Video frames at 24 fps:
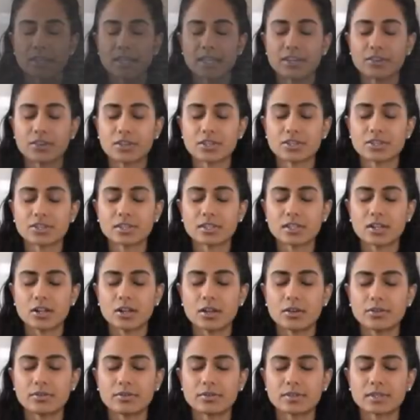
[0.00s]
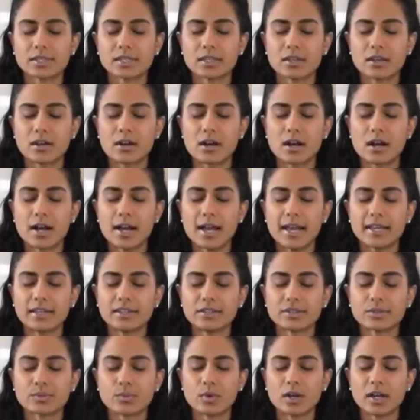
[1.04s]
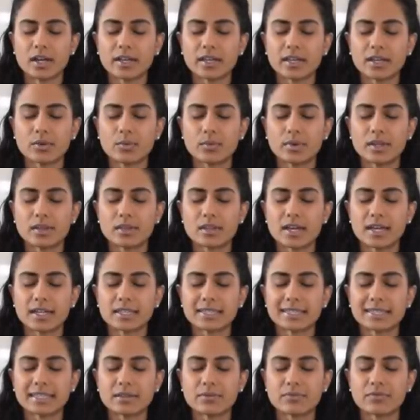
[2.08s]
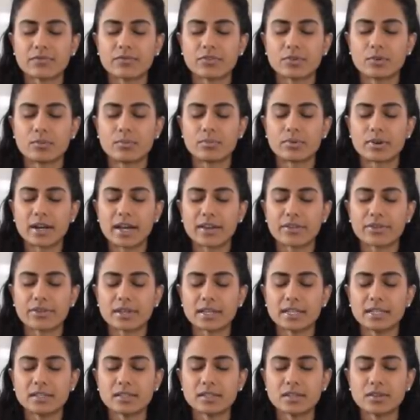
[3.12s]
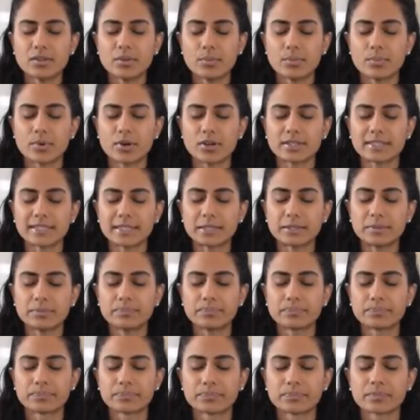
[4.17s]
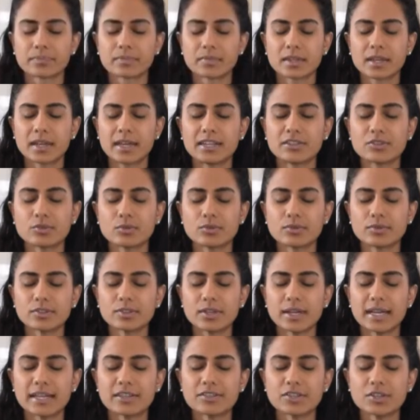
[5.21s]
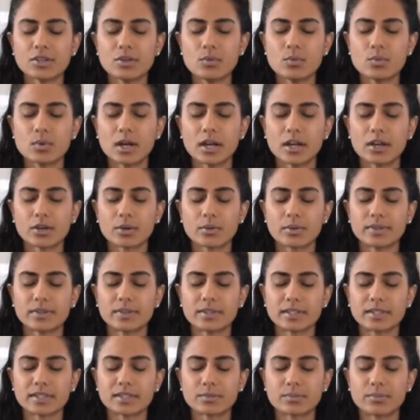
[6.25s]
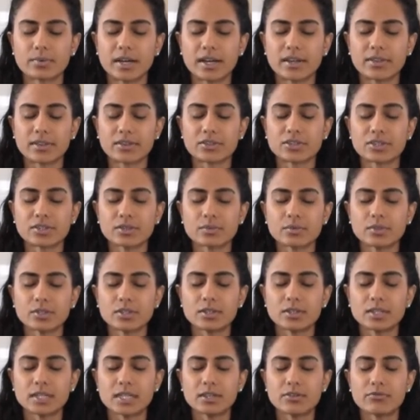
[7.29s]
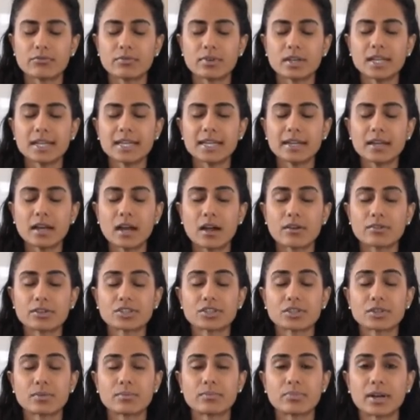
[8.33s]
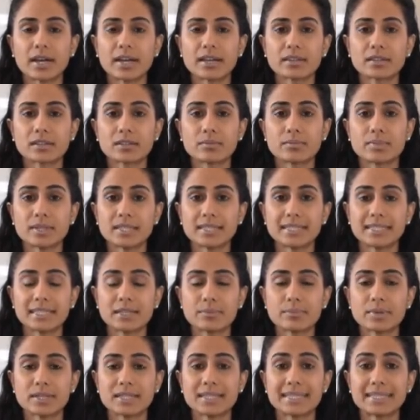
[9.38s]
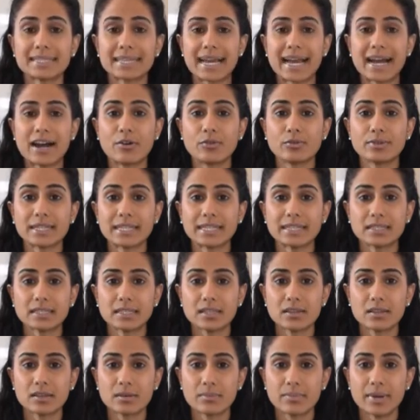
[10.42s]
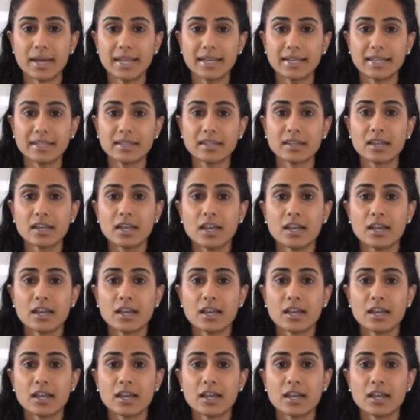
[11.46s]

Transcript: And here you can just close the eyes, working with that deep full breath into the body. And also as you work with this breath, I just want you to really encourage the breath to be deeper down into the belly.